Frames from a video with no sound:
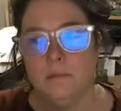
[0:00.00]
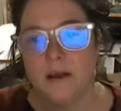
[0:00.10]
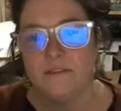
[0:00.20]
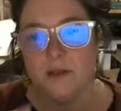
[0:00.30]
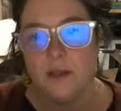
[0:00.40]

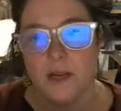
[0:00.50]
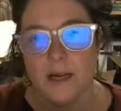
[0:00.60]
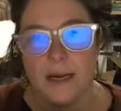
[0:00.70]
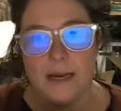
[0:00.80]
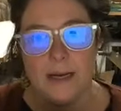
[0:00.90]
I feel like
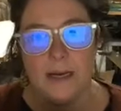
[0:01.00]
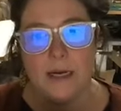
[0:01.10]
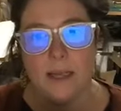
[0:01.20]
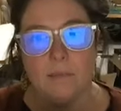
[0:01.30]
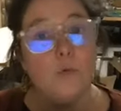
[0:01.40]
I
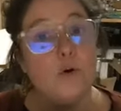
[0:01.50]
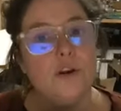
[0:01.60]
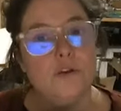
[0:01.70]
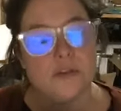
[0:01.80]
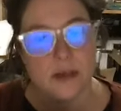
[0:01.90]
get more
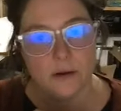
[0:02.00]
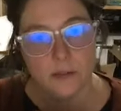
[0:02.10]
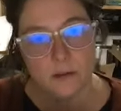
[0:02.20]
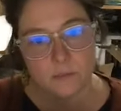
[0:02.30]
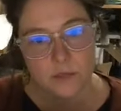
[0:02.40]
use out of
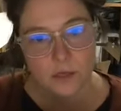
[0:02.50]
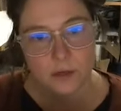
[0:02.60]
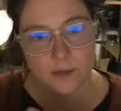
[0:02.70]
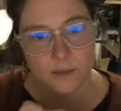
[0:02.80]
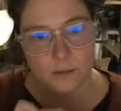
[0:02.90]
them
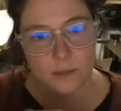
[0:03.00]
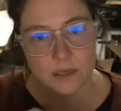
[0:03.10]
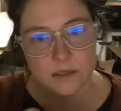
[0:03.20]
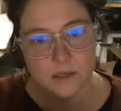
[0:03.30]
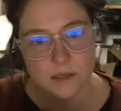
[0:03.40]
turning them
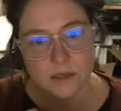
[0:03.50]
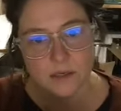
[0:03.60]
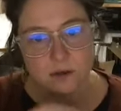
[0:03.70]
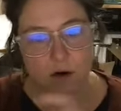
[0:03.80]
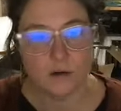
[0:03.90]
into
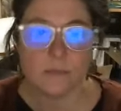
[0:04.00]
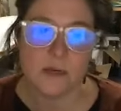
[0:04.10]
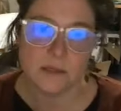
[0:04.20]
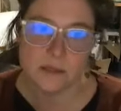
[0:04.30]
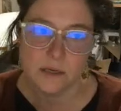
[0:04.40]
these art
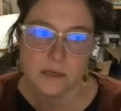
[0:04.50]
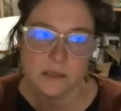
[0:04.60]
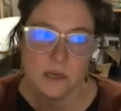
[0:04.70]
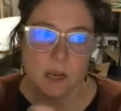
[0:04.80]
pieces.